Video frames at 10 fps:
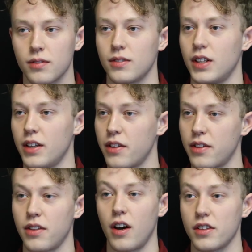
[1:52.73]
with
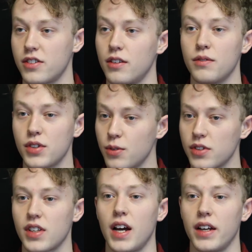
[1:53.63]
thoughts of
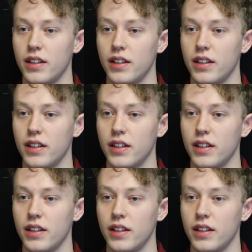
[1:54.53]
suicide